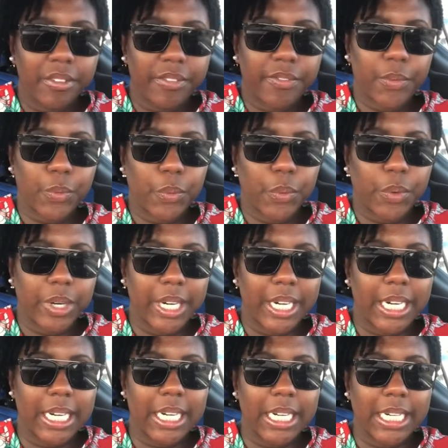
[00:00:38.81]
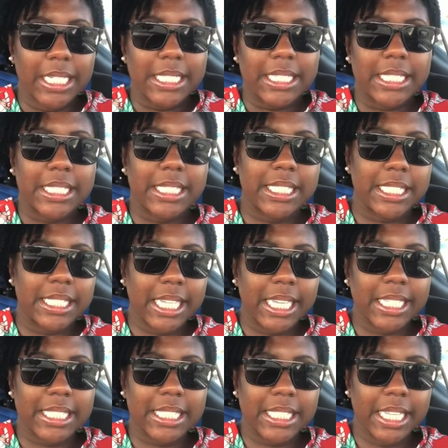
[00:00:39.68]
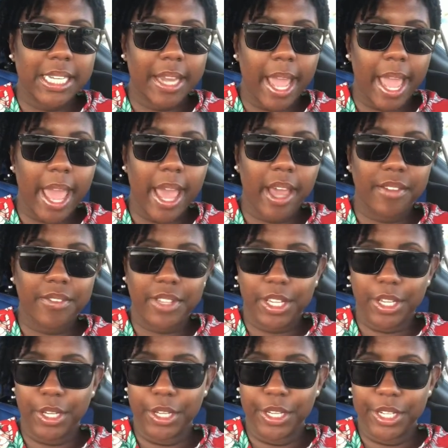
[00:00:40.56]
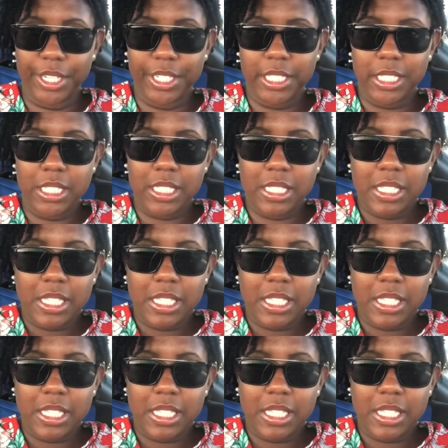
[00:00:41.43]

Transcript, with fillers: for six and a half years.